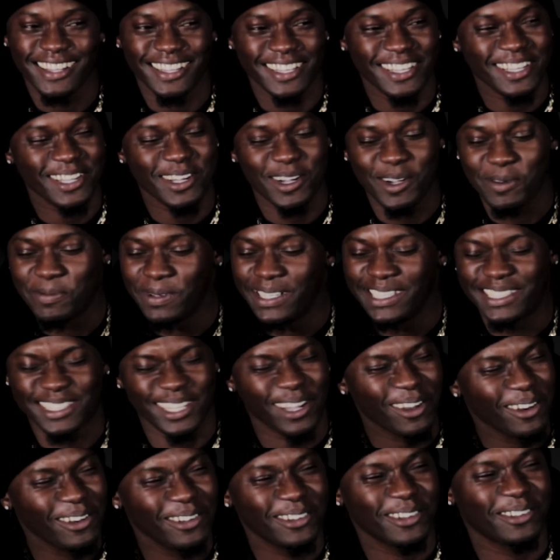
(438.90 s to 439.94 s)
Yeah, he gonna
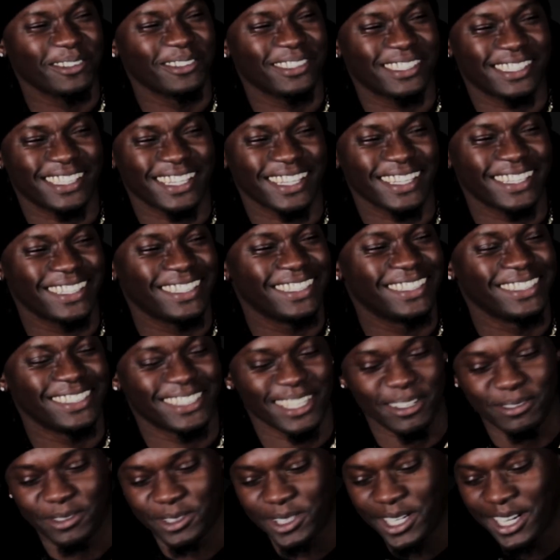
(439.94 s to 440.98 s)
be turned on
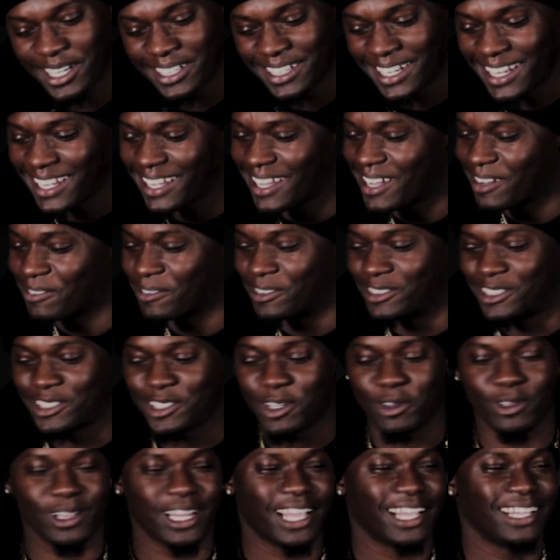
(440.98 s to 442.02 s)
stage. I'm trying to have a
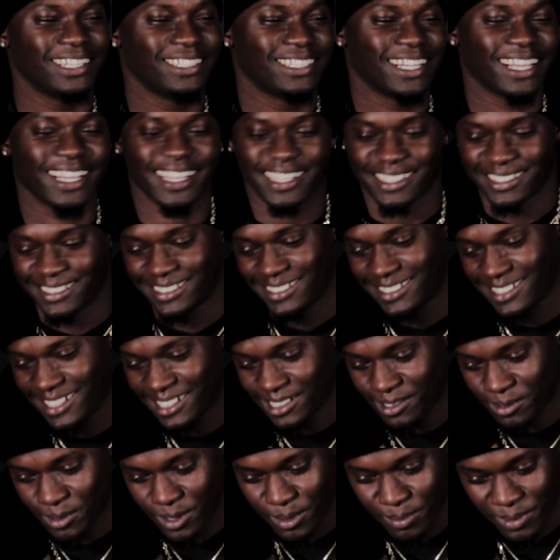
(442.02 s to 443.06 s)
show like that.
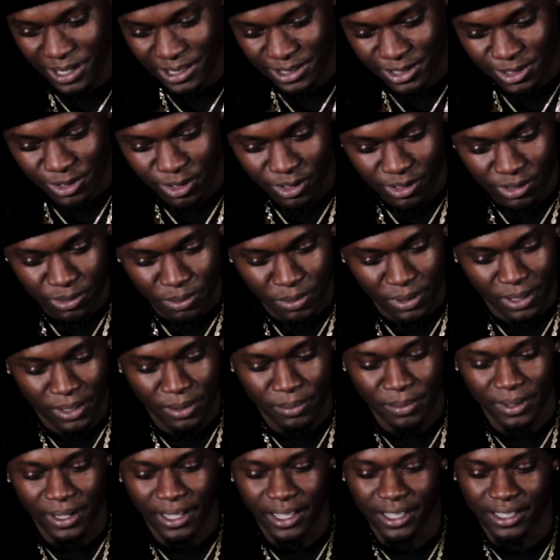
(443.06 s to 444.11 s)
That's what my shows
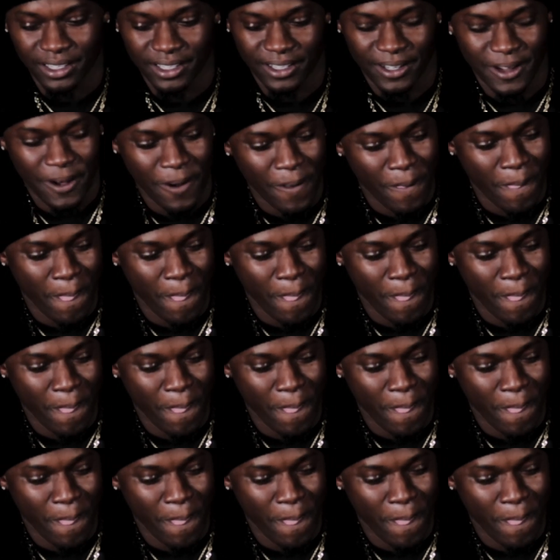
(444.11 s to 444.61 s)
be about.